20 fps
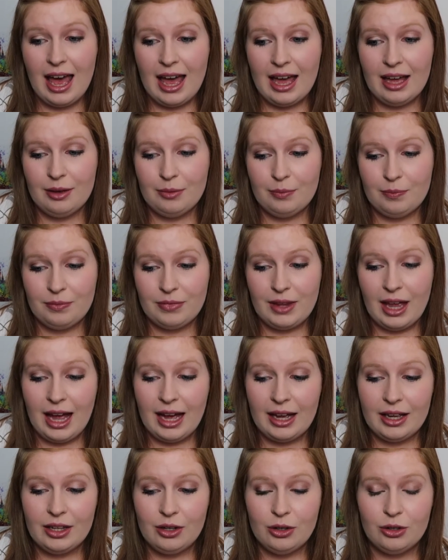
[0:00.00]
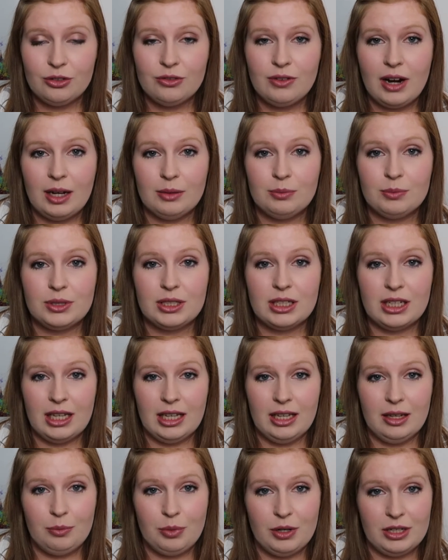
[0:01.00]
I unwrapped
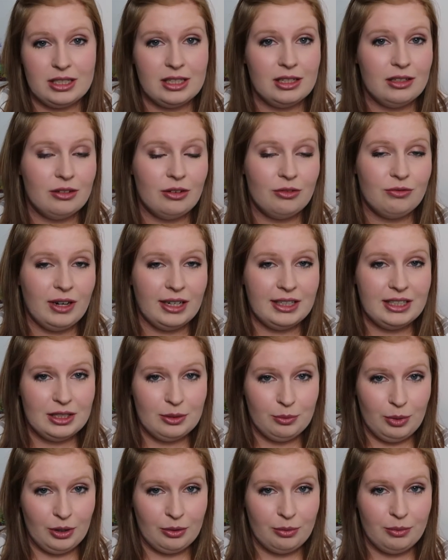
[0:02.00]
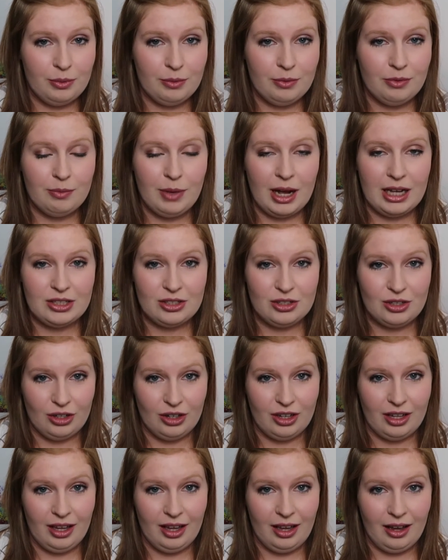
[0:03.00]
a present right at the bottom of my
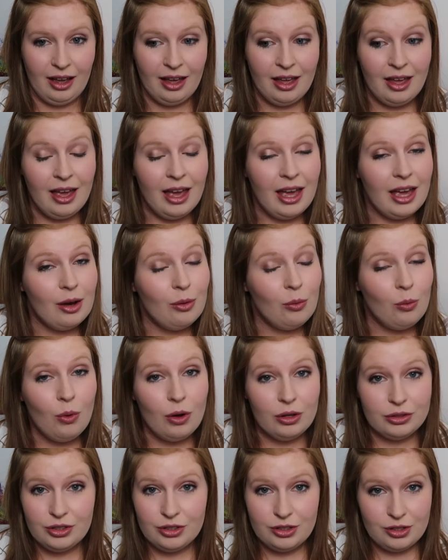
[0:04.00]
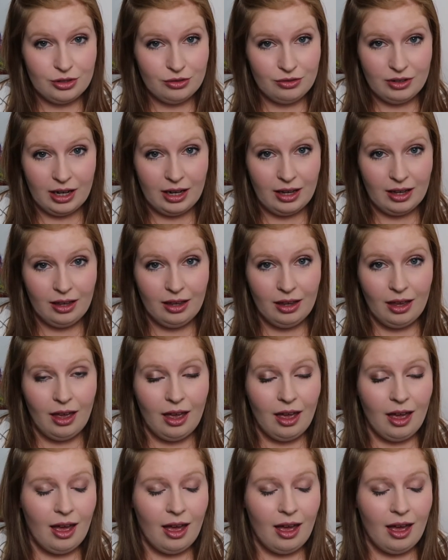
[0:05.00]
stocking. It wasn't a ring.